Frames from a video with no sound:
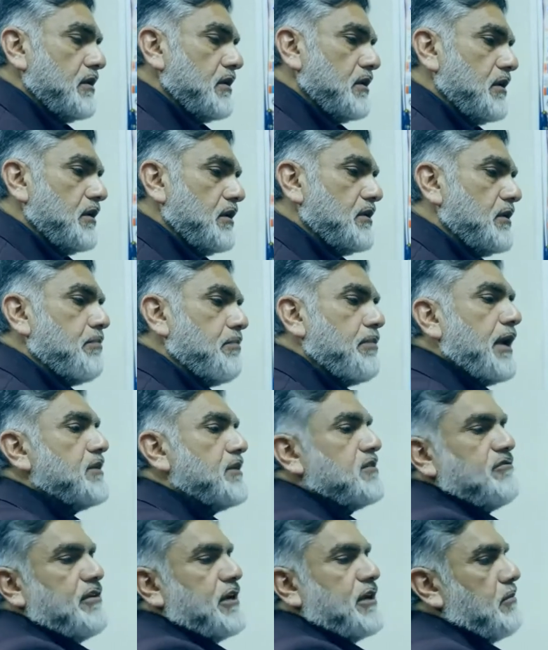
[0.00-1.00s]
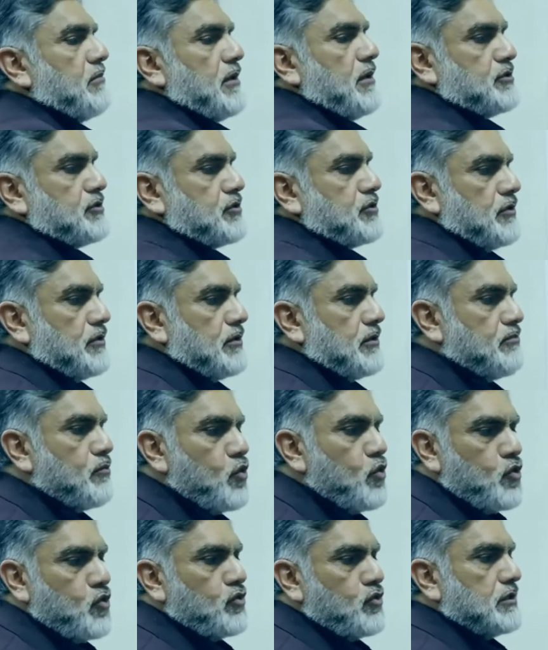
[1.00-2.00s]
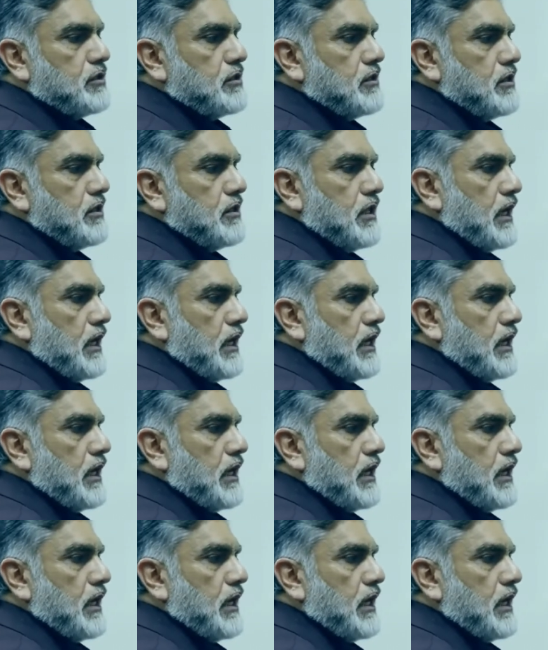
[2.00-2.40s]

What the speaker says: it depends very much on the mood